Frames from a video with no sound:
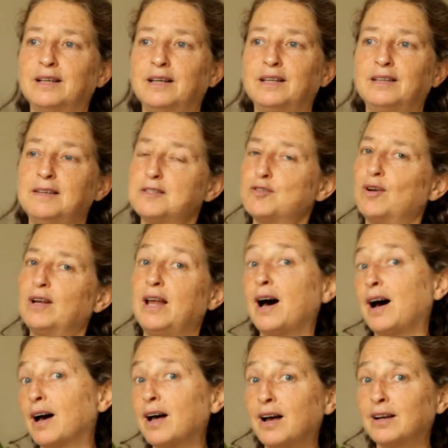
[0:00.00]
In Israel,
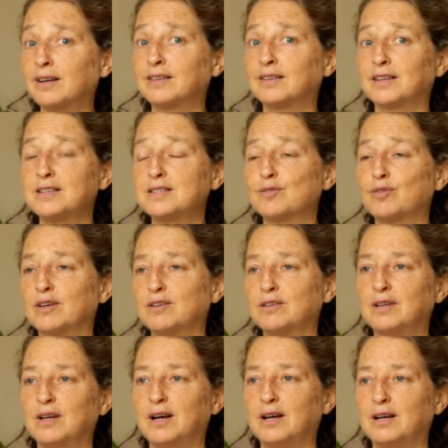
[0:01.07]
arak is
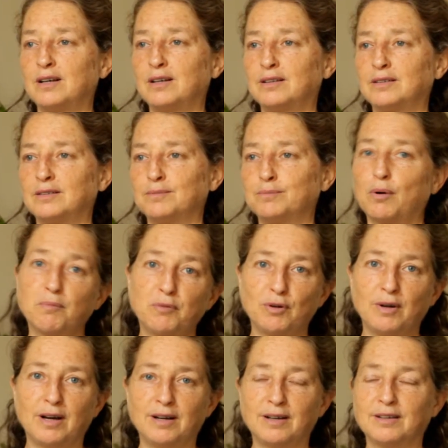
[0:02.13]
very
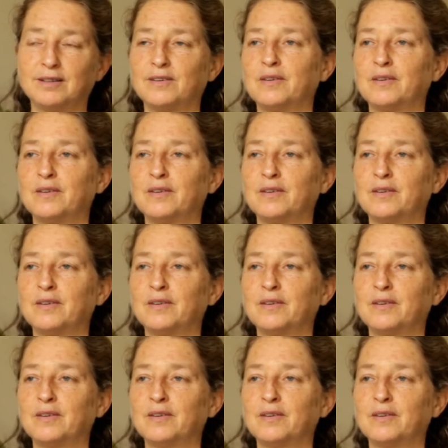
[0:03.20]
popular.